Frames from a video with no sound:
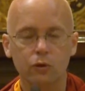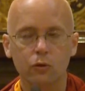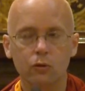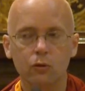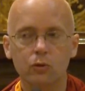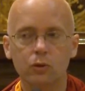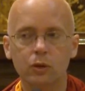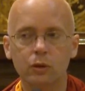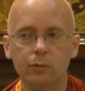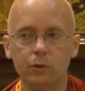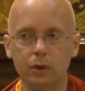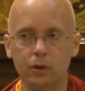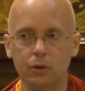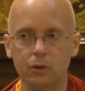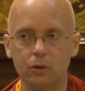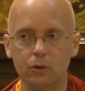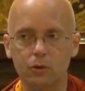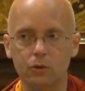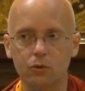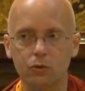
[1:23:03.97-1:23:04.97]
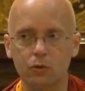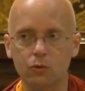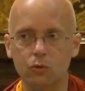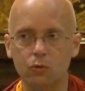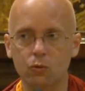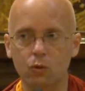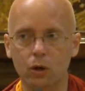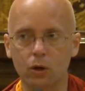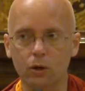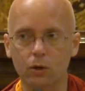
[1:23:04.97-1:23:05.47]
There's no limit
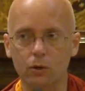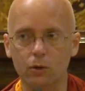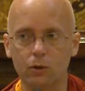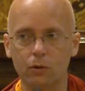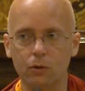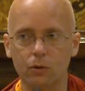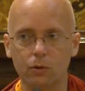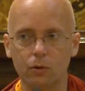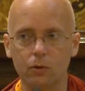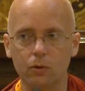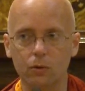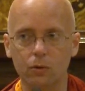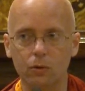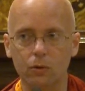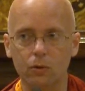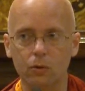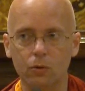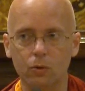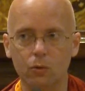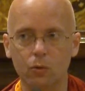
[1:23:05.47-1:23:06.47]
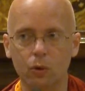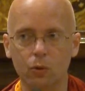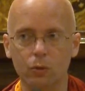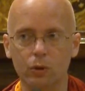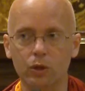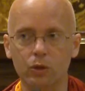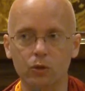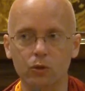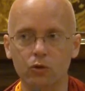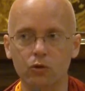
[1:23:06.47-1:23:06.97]
to what
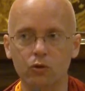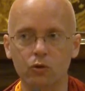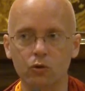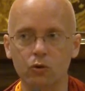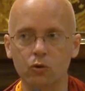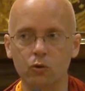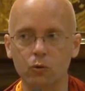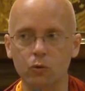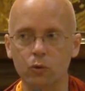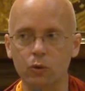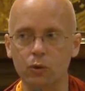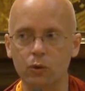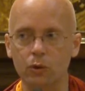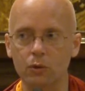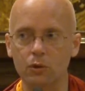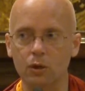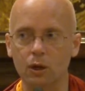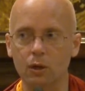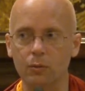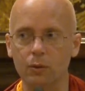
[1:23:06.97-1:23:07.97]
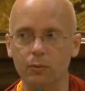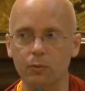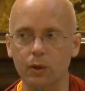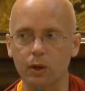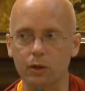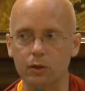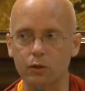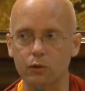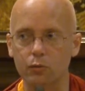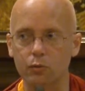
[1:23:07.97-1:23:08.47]
we can do with our Dharma
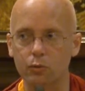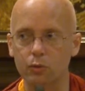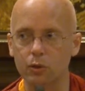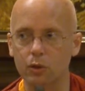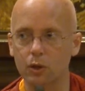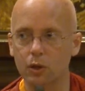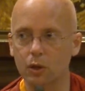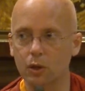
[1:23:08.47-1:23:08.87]
practice.